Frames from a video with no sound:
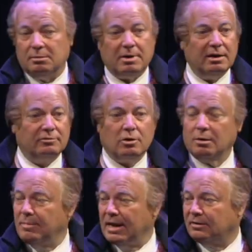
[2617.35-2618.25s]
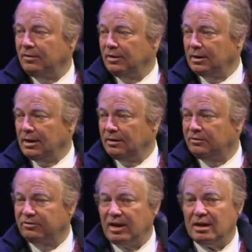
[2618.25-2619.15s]
he might have gone back to the
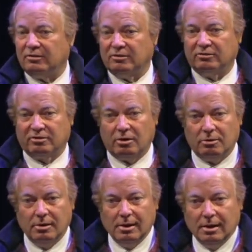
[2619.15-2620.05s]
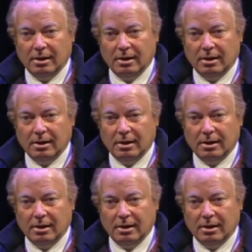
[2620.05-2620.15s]
United States, and so